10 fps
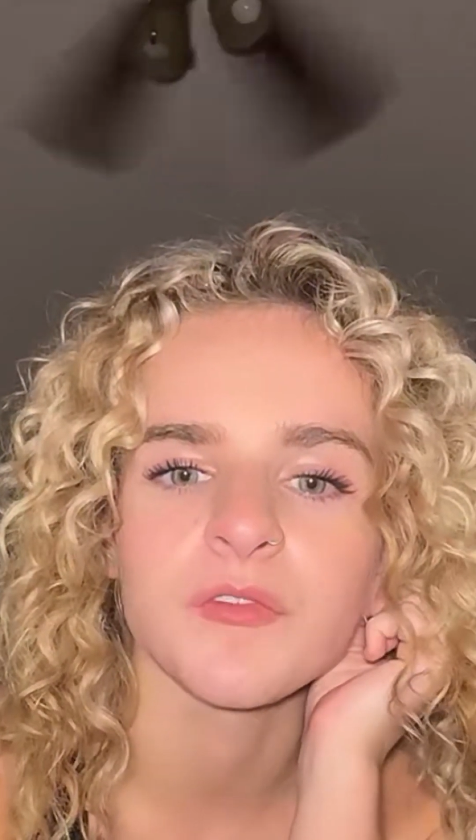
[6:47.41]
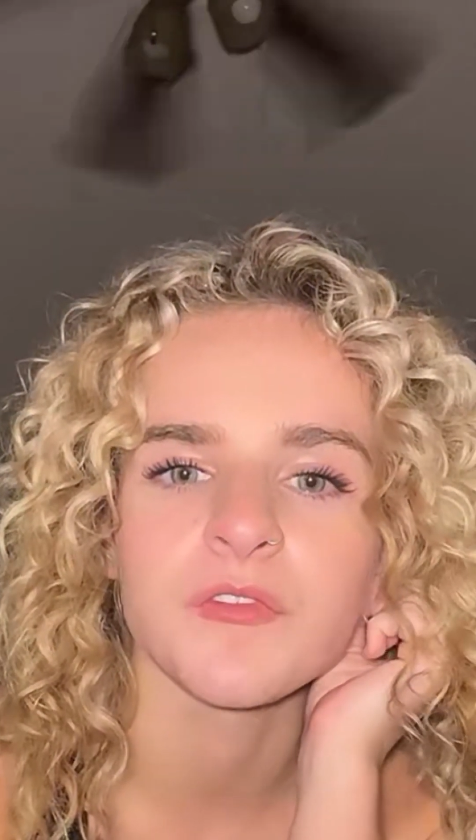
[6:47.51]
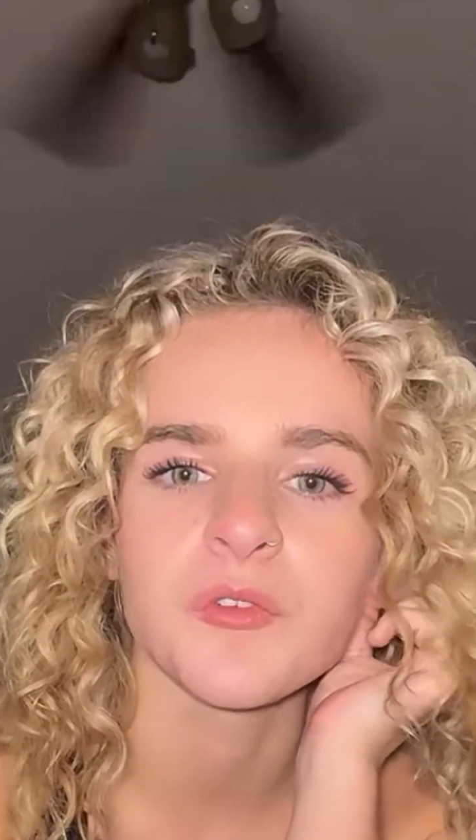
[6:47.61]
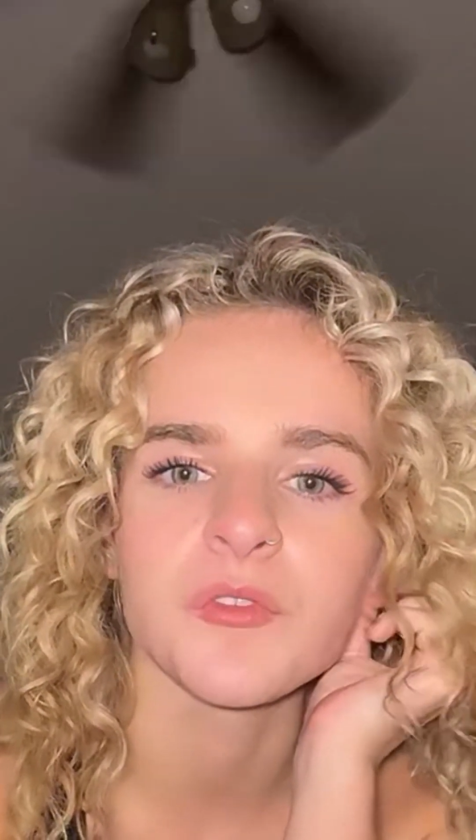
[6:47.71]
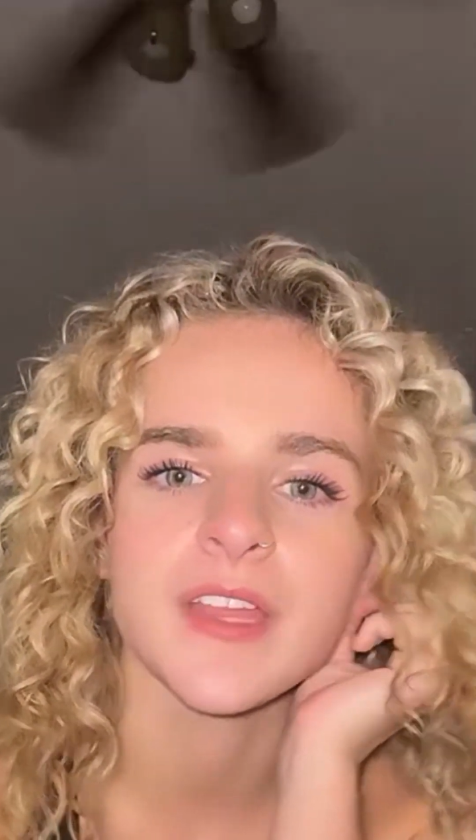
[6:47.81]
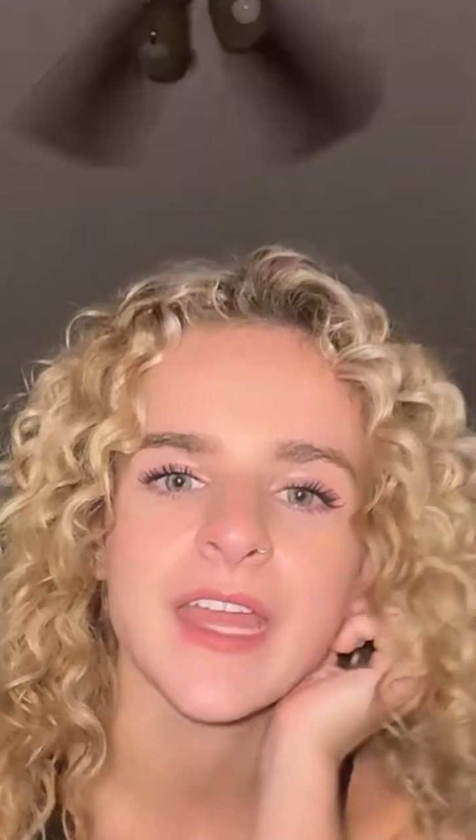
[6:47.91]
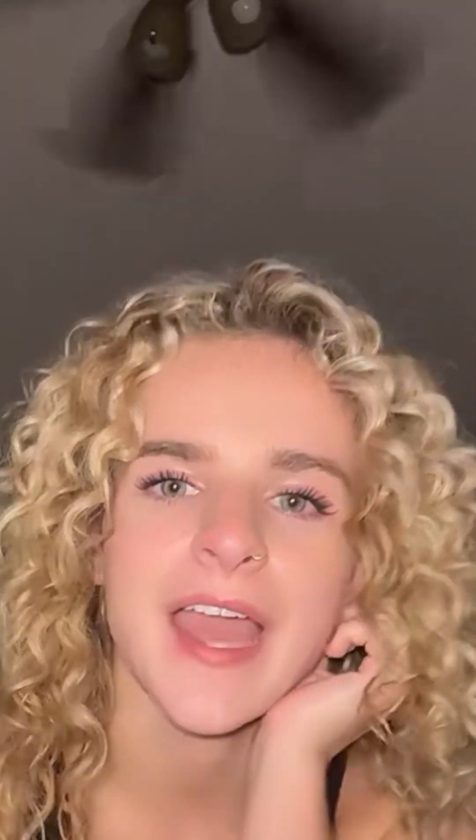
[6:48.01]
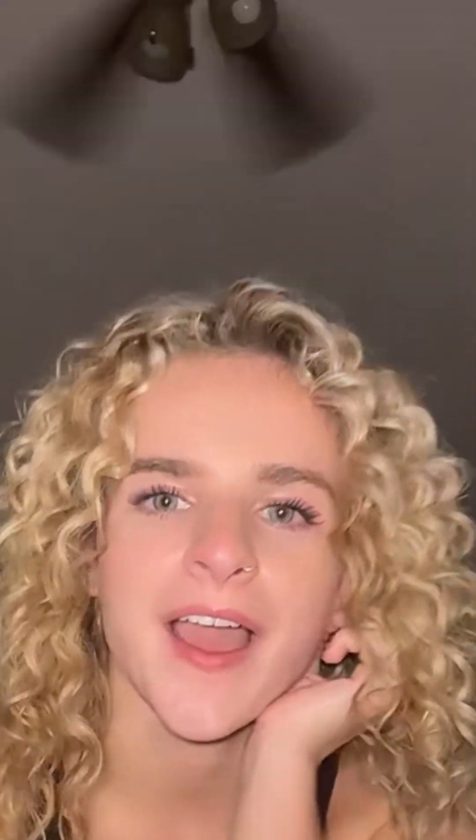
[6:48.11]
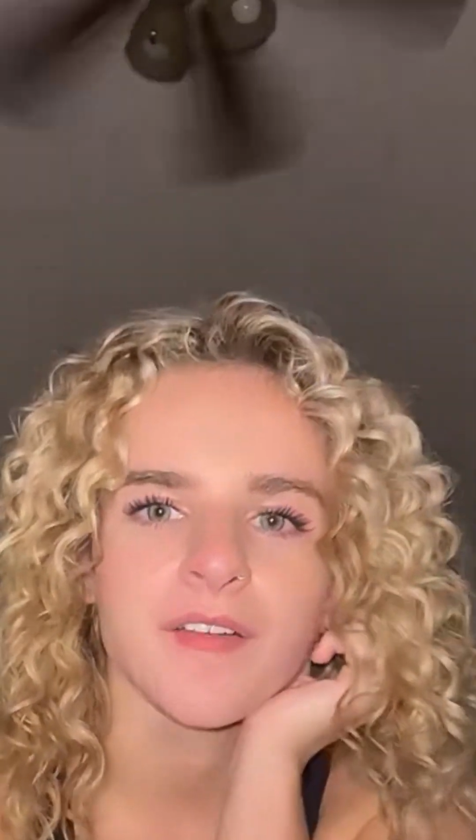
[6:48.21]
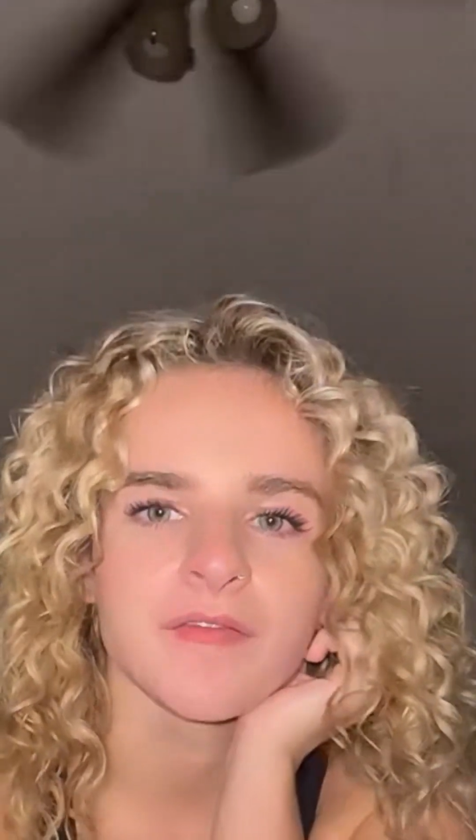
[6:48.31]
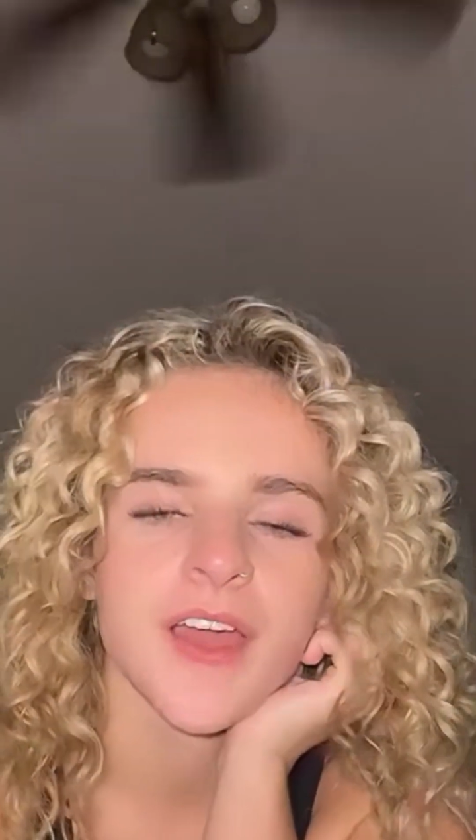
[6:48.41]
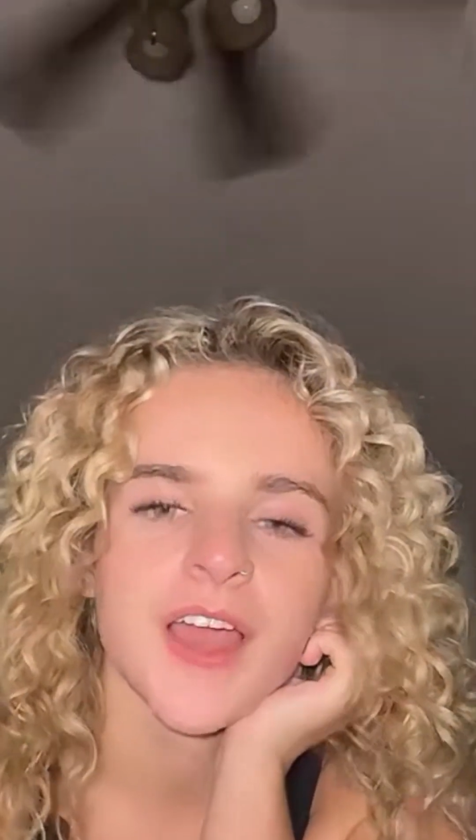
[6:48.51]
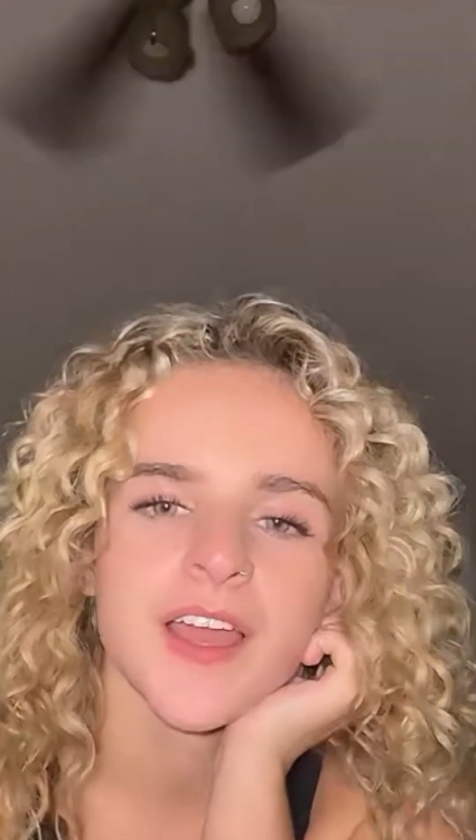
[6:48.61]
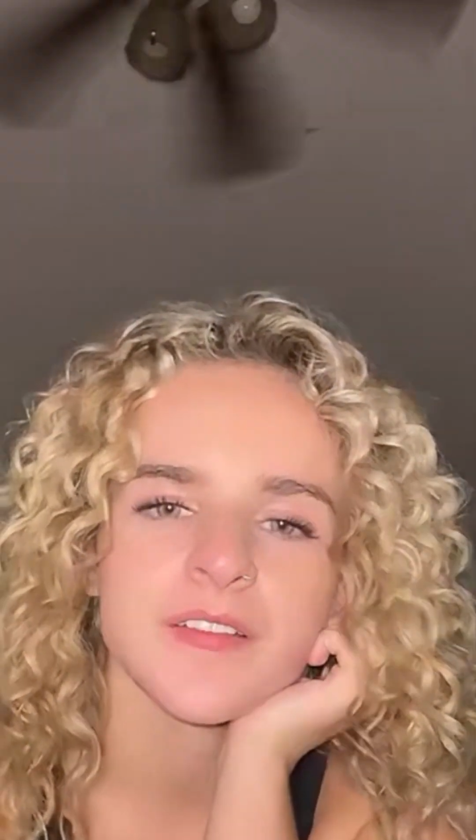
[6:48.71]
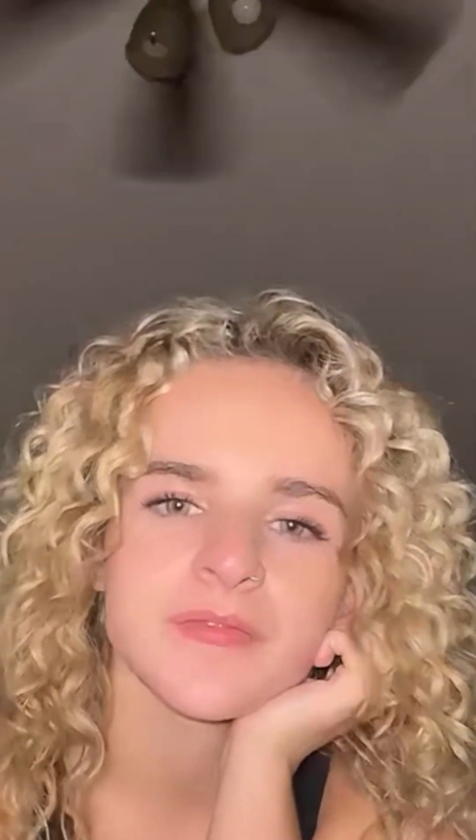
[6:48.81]
fully have
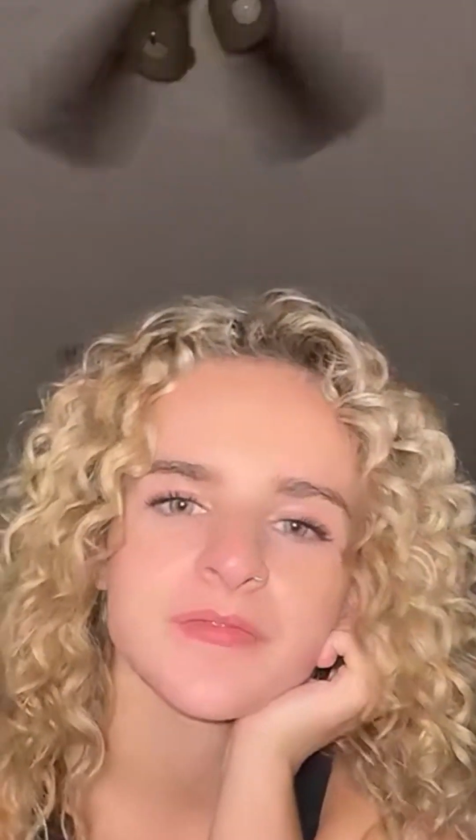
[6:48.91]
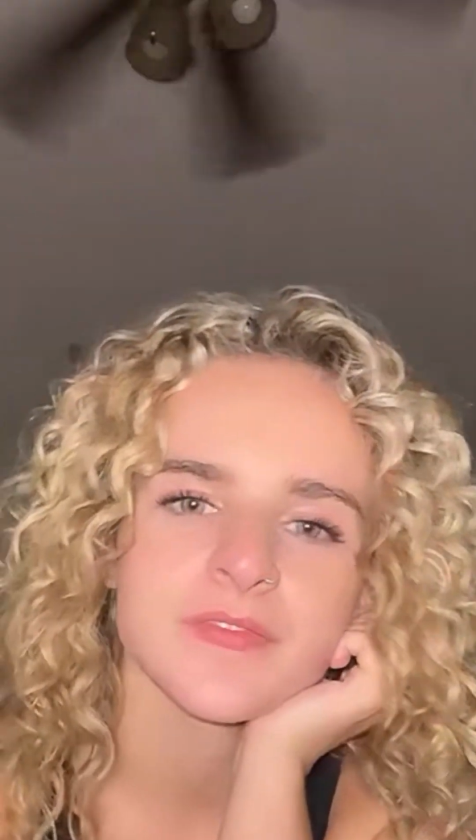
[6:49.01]
that.